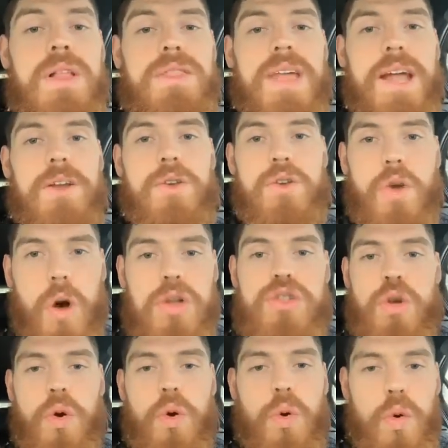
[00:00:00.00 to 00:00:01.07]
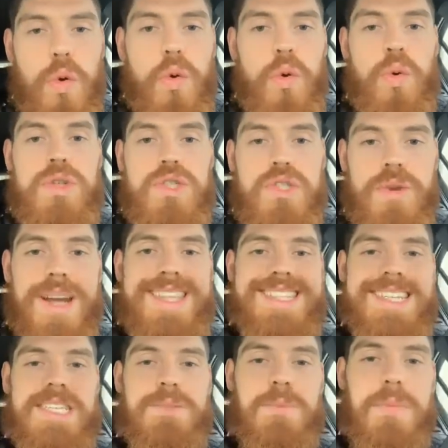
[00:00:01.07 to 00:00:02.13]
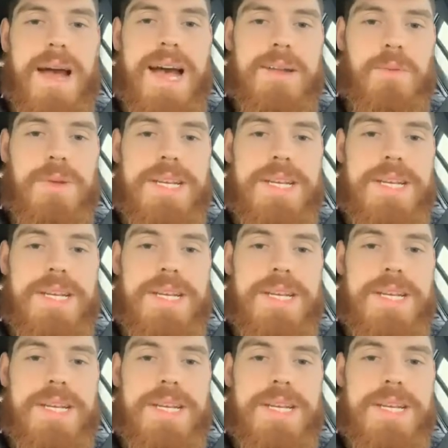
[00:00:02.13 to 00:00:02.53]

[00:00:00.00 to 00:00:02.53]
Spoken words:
that not all stress is bad.